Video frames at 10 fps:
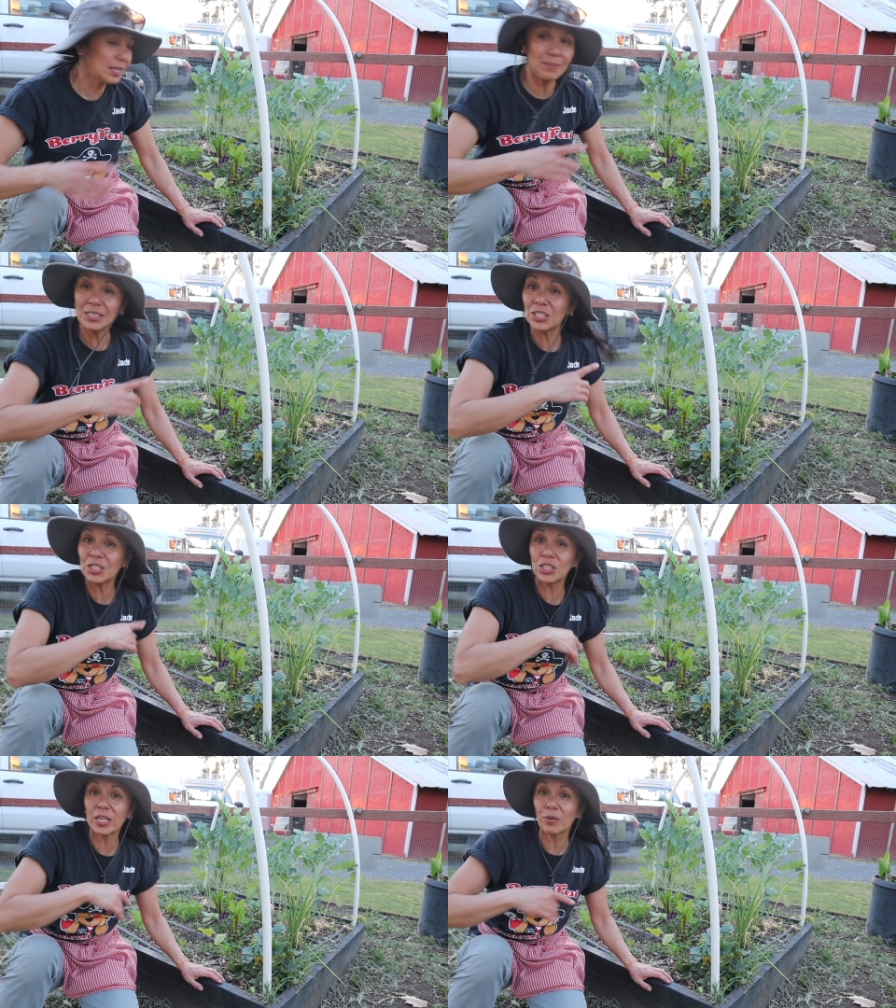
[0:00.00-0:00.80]
let me
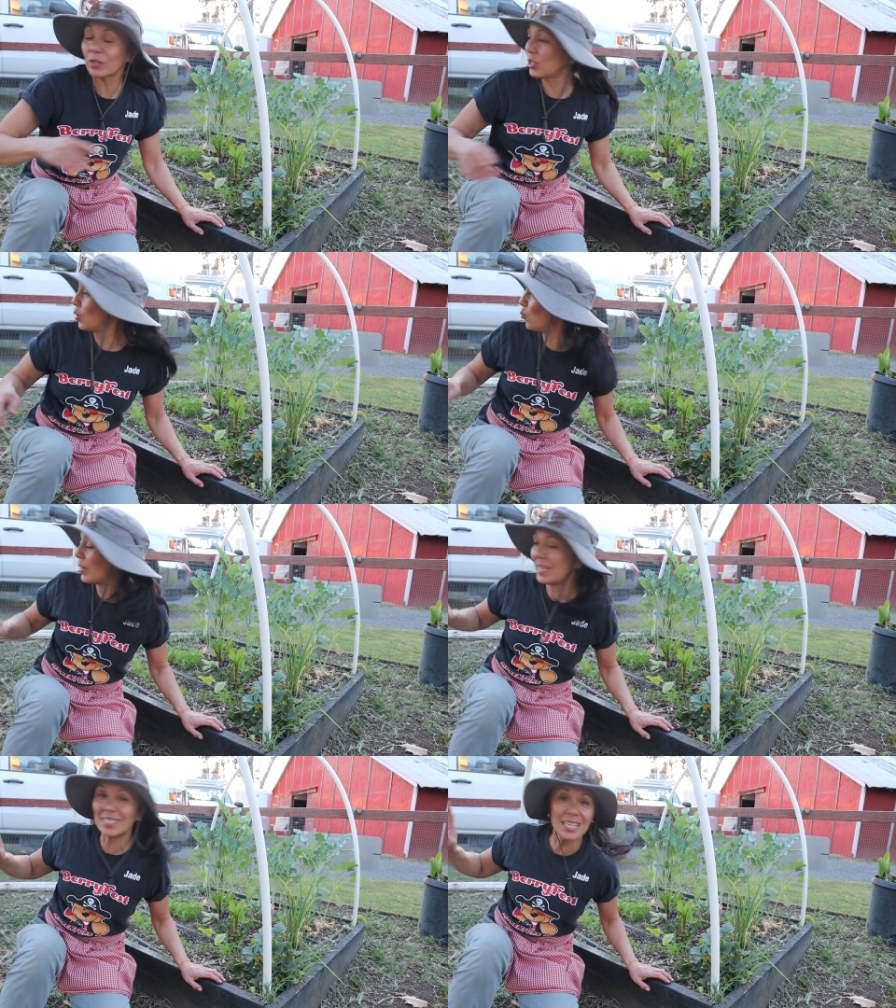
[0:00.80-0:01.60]
just share with you
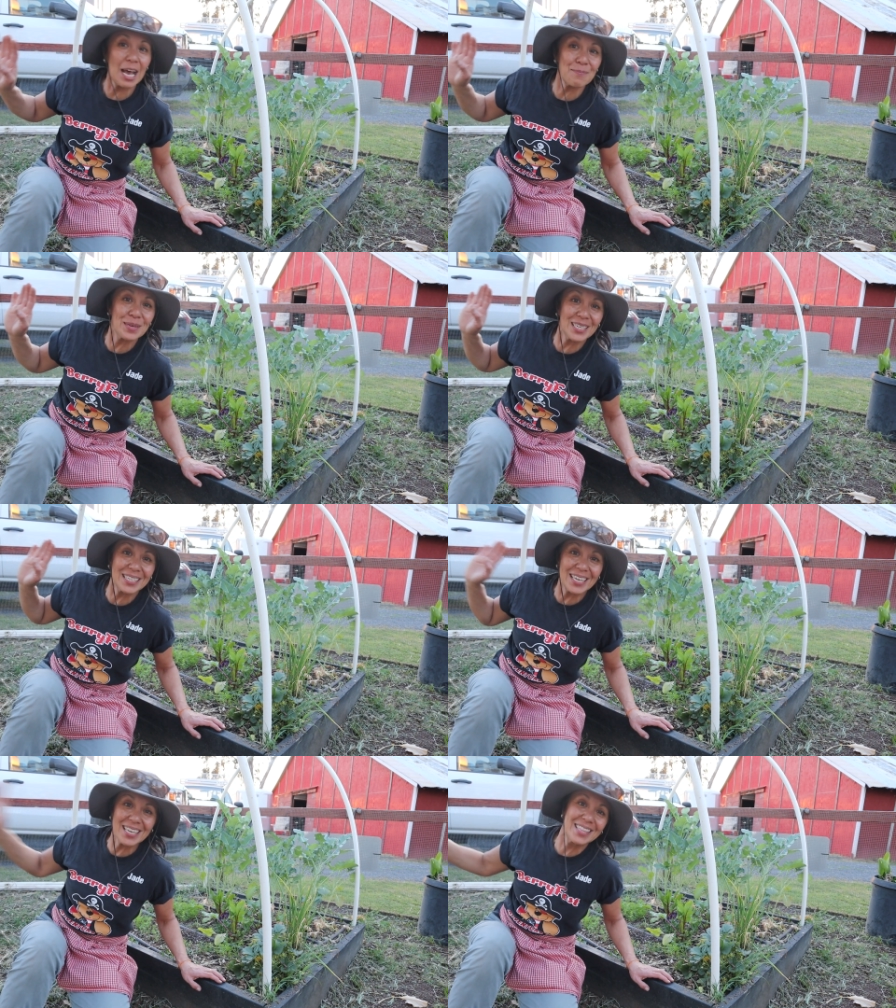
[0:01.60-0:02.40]
what is
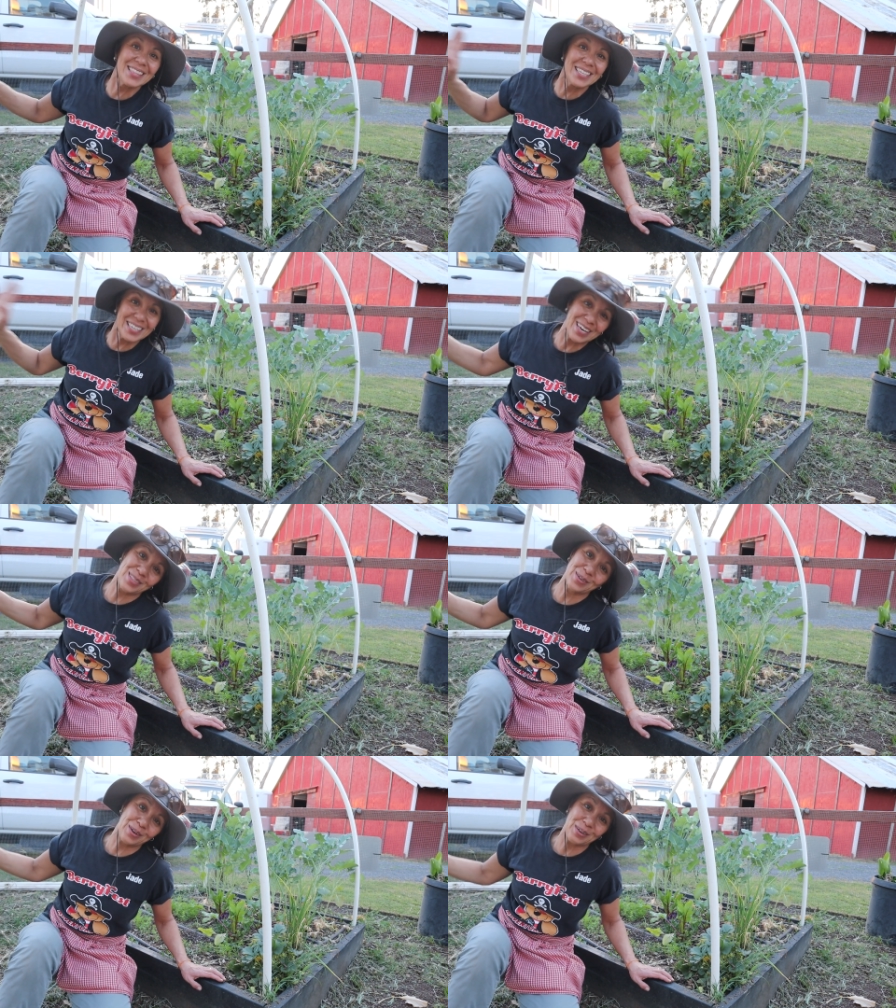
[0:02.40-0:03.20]
happening in the
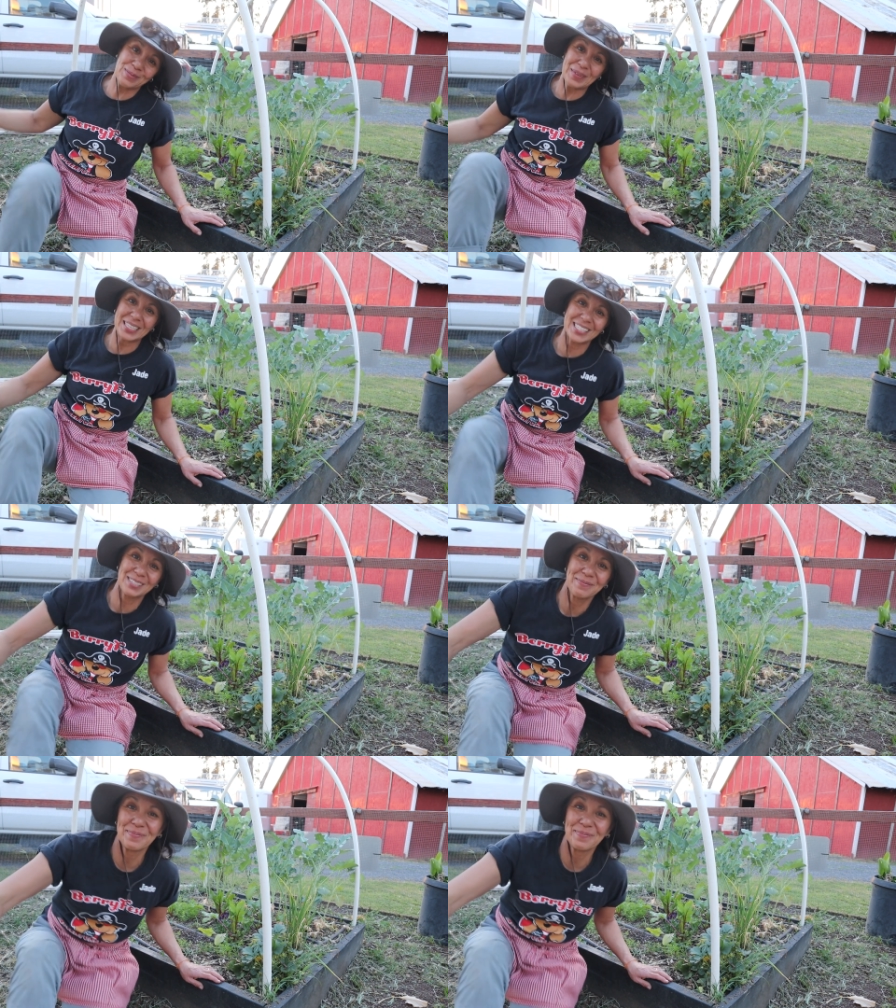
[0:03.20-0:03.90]
other garden beds.